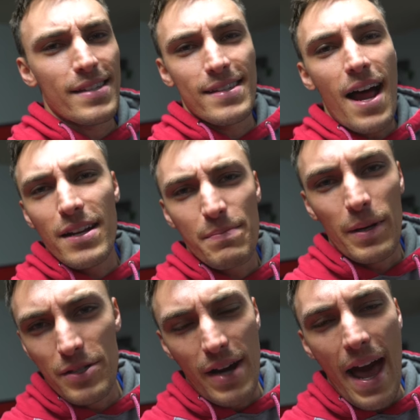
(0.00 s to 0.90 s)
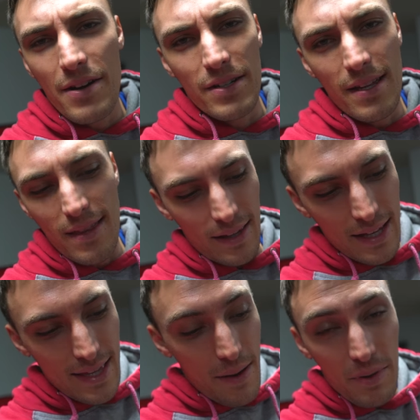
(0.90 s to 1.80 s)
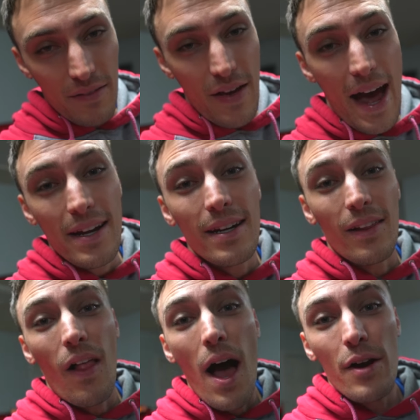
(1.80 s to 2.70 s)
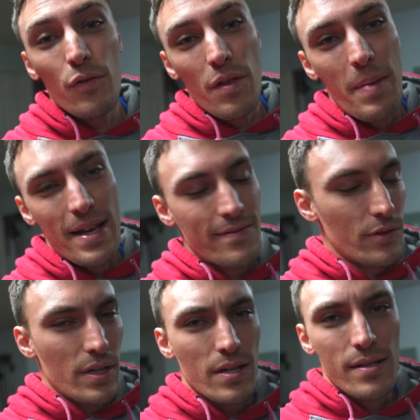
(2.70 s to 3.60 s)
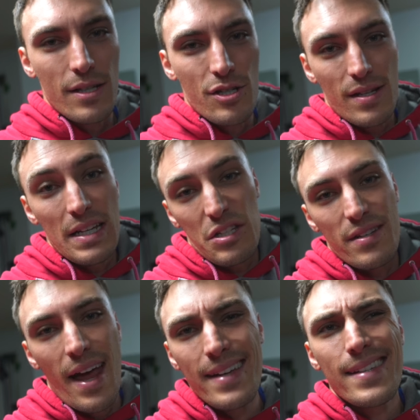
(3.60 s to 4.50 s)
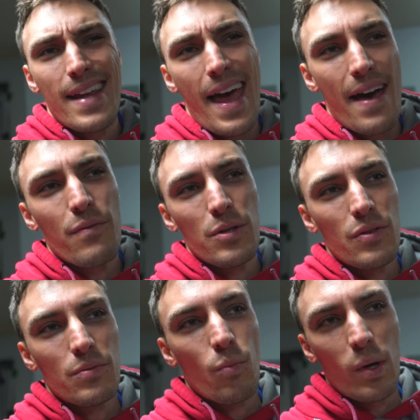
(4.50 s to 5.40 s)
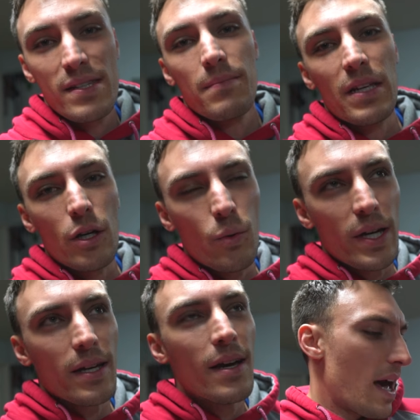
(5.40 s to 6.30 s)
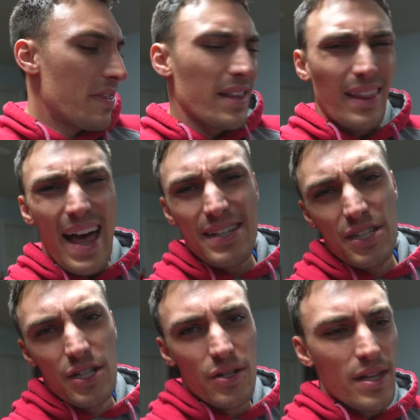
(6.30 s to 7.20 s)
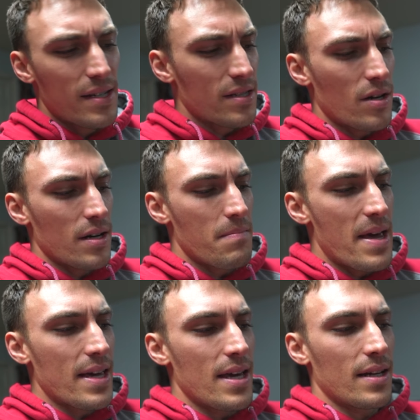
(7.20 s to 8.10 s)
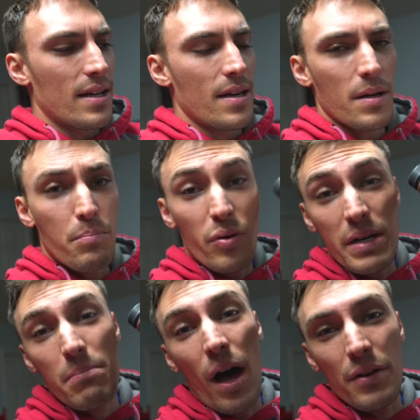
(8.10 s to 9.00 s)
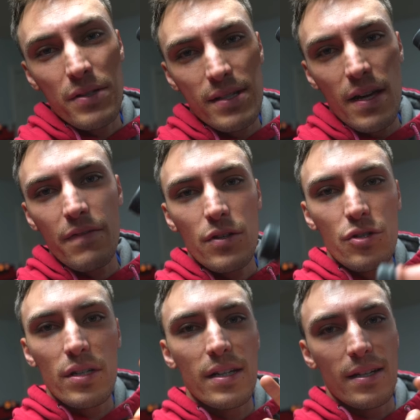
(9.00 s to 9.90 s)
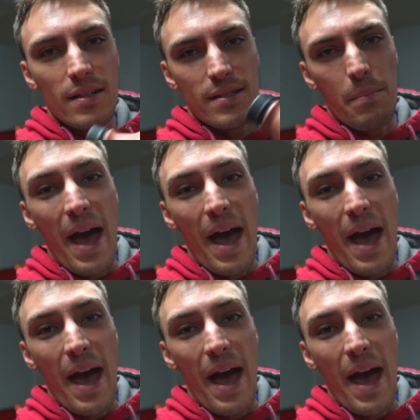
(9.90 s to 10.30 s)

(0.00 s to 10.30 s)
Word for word: This is not a sponsored ad or anything like that, but I've had it a lot over the past few years. I just, it's nice to have when you want something quick. I think last year they started making pre-bottled stuff. Usually it's a